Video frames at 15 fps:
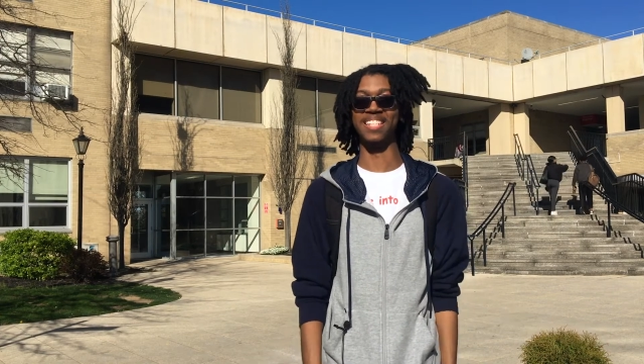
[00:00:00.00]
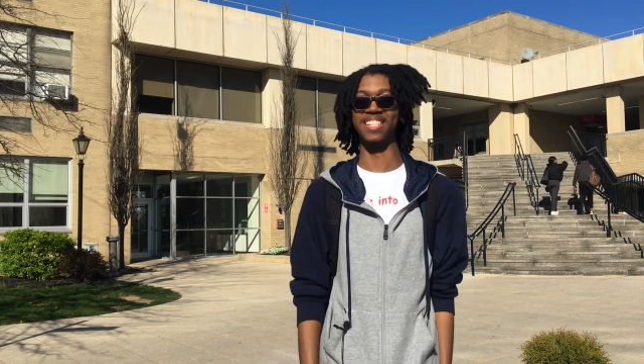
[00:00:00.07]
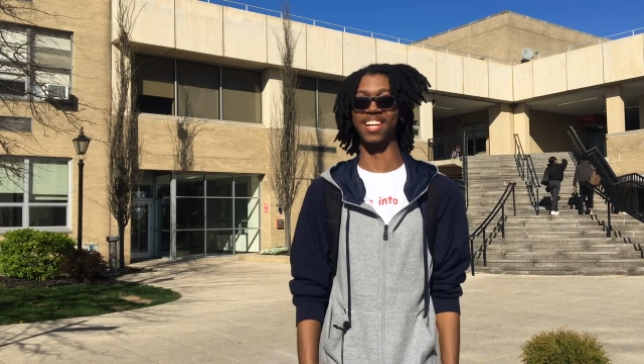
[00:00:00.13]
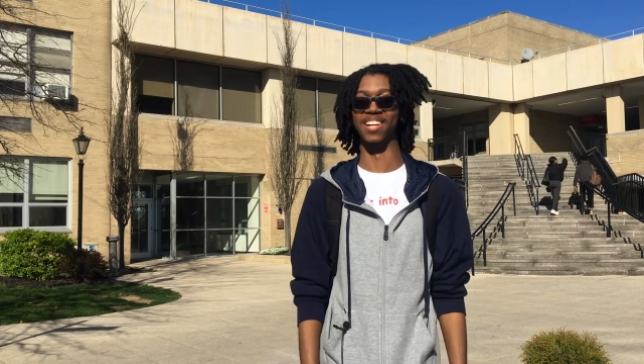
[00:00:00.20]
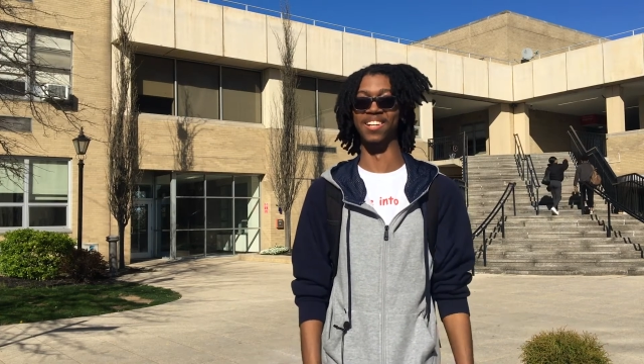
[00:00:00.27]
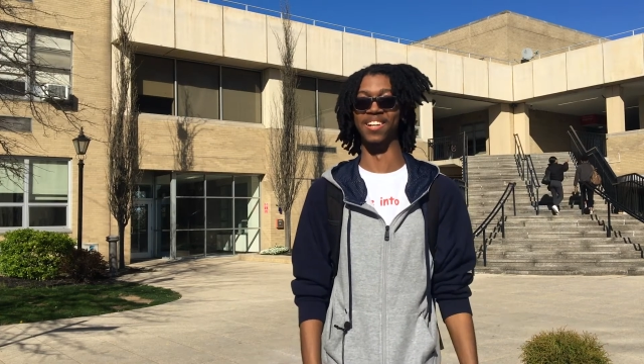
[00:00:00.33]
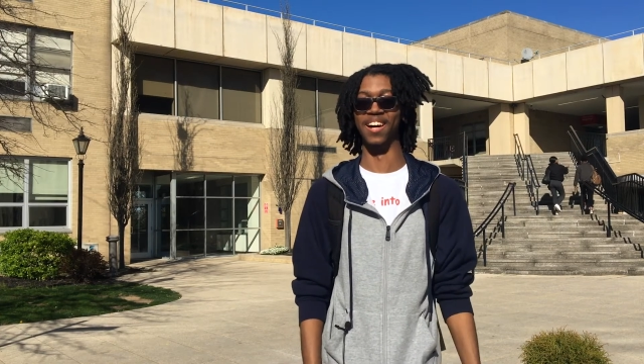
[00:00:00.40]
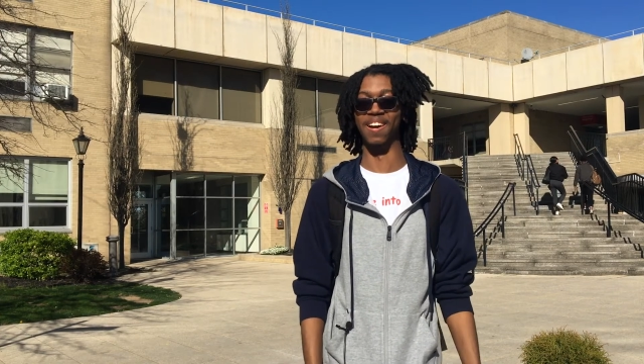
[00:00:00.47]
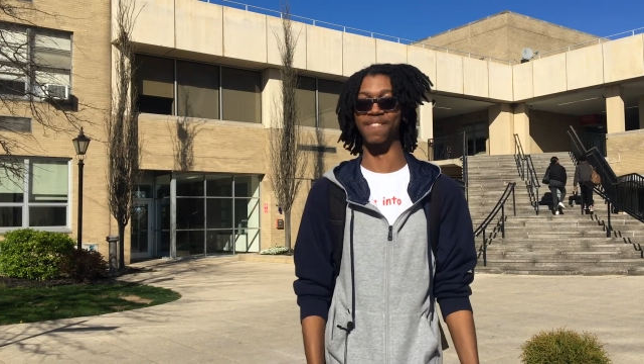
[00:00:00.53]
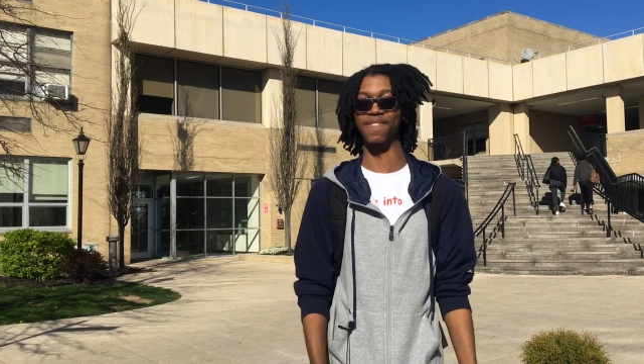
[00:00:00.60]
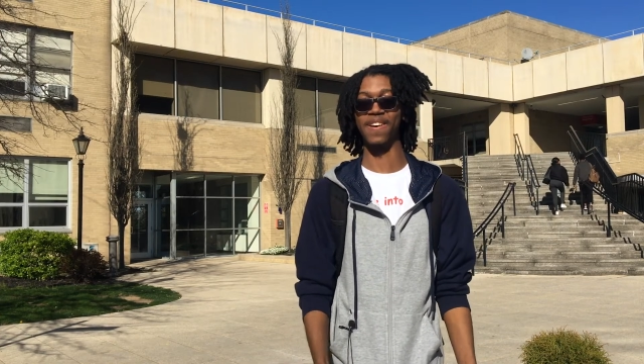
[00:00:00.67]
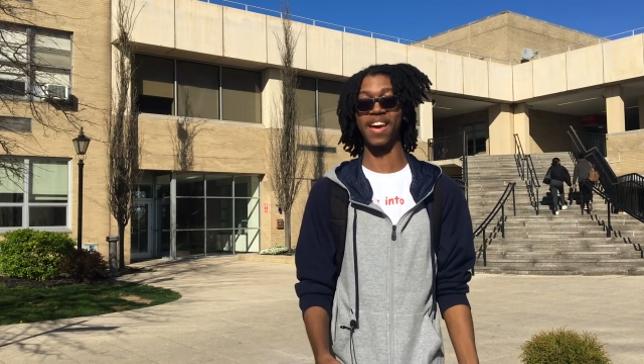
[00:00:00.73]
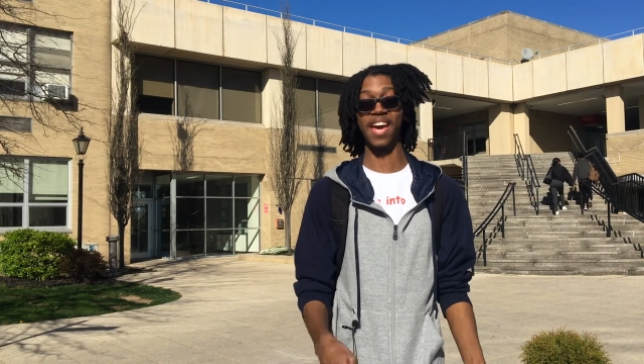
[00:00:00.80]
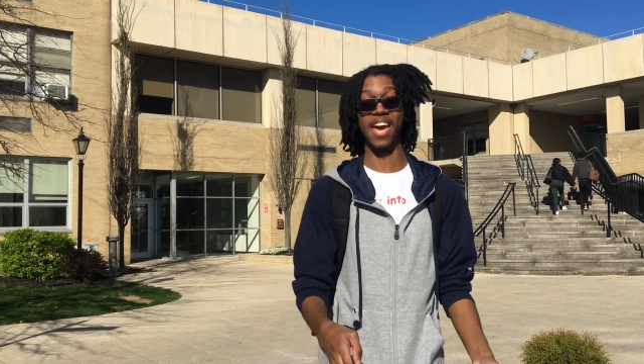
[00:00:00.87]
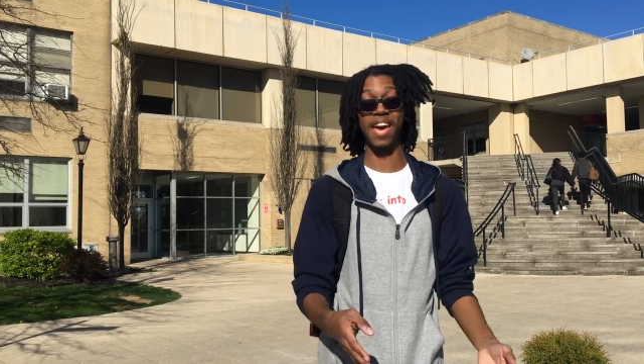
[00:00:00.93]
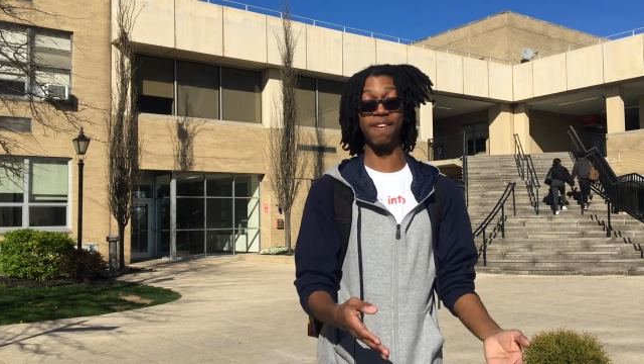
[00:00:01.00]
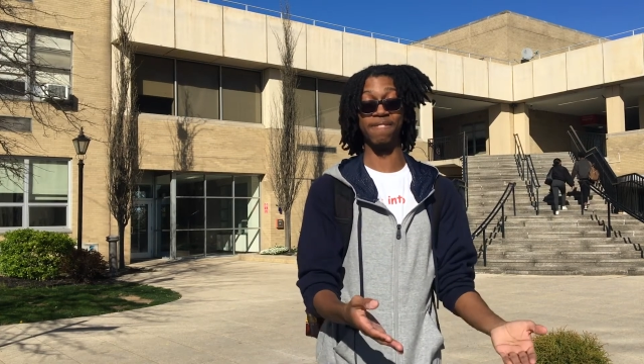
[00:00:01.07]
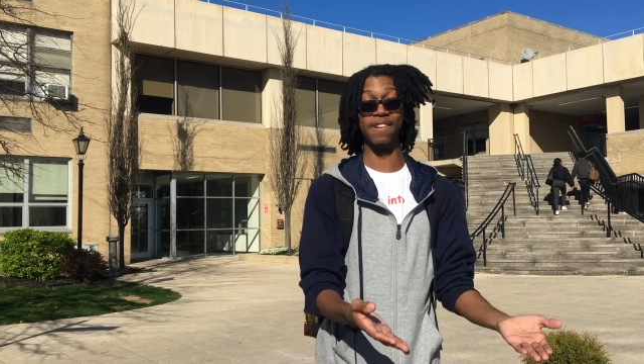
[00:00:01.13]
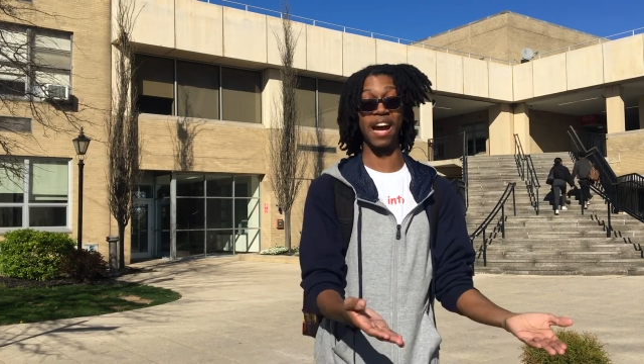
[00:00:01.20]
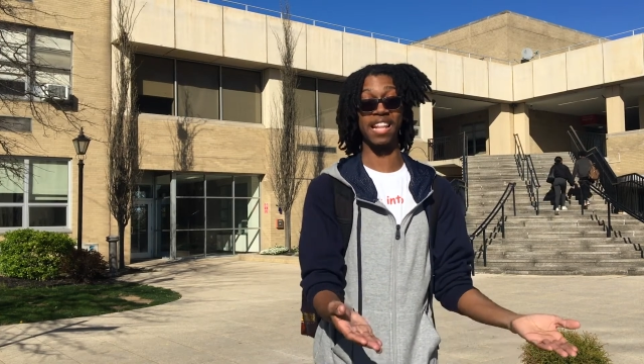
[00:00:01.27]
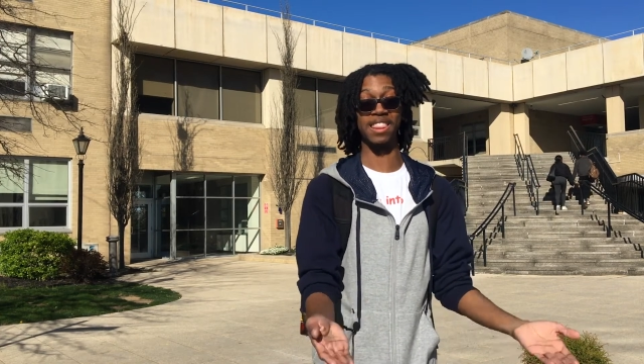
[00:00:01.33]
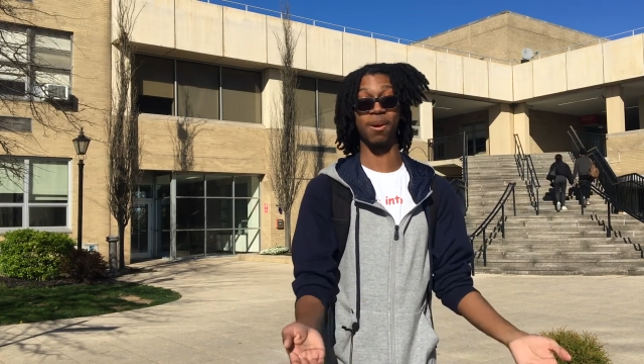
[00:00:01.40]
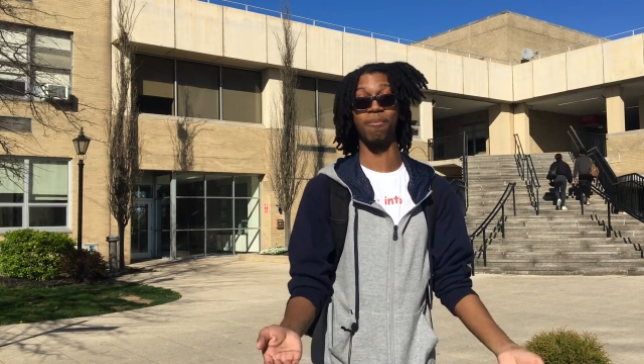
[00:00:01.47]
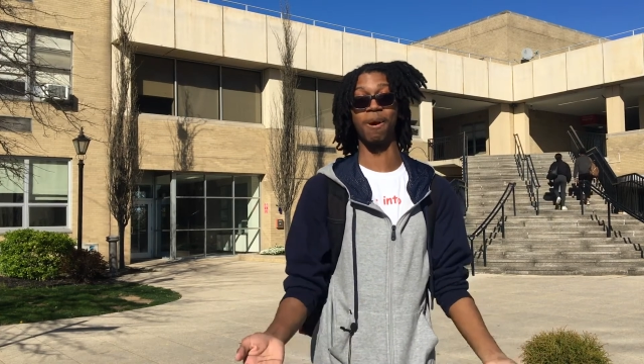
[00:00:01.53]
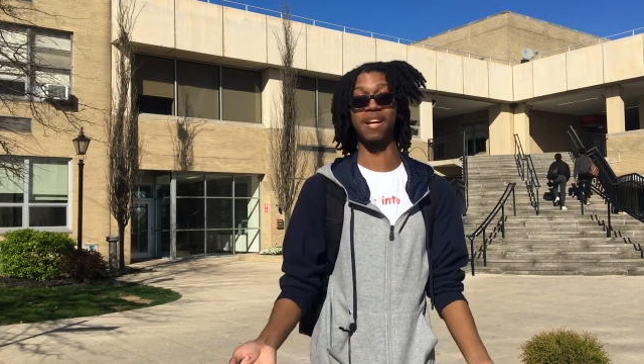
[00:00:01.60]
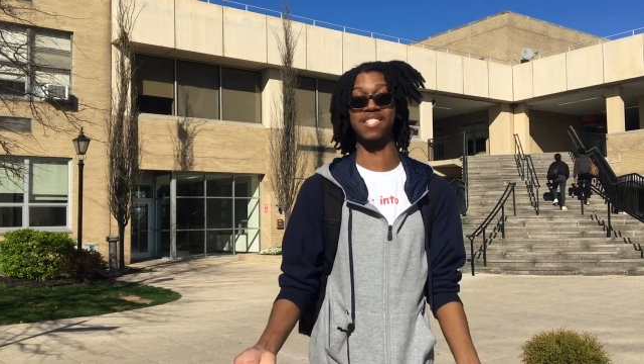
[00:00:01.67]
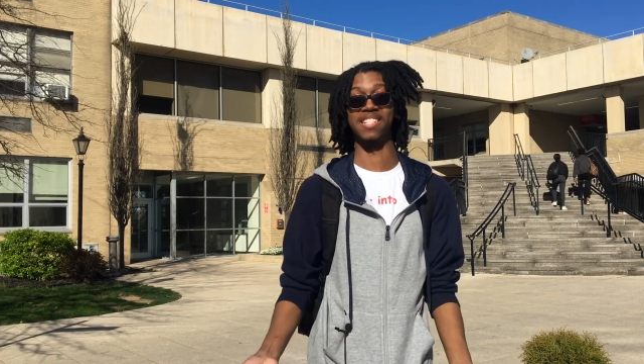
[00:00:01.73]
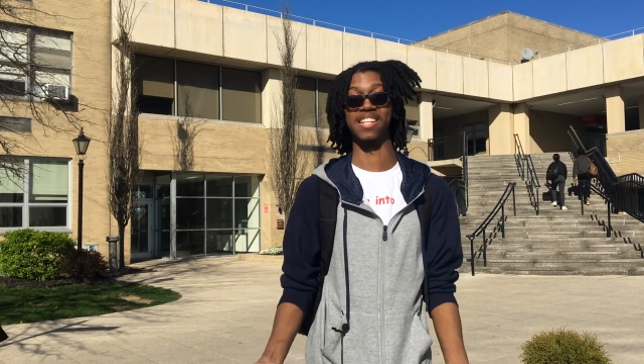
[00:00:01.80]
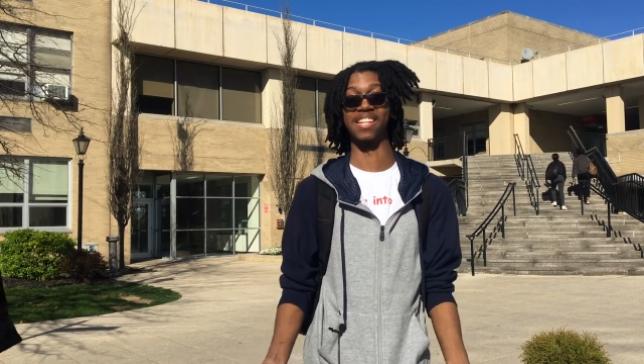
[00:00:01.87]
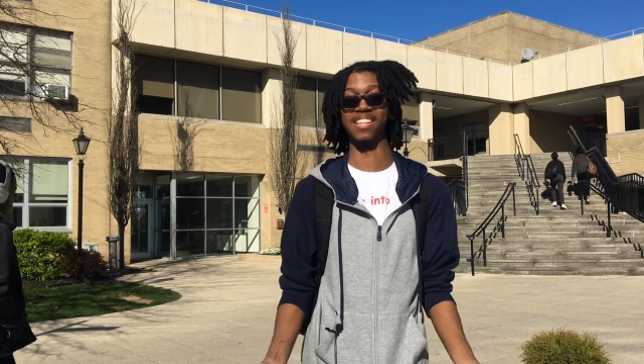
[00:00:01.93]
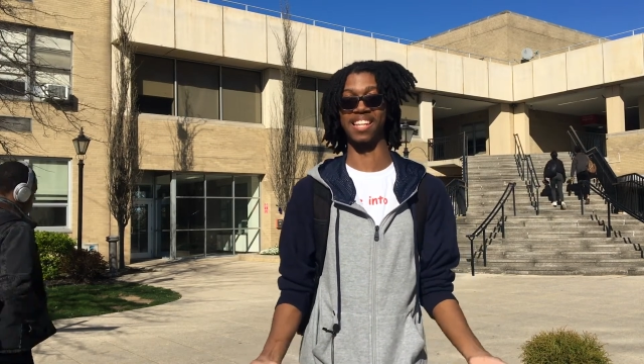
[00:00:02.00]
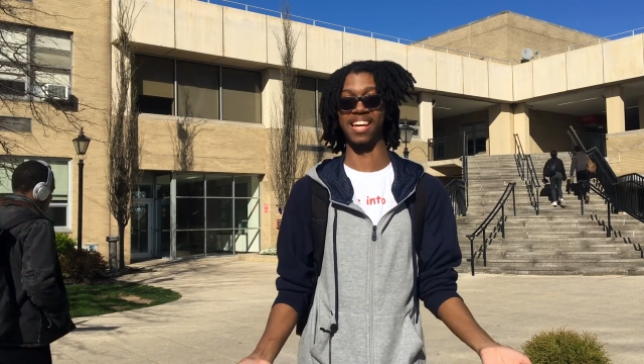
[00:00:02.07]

so if, if not the president,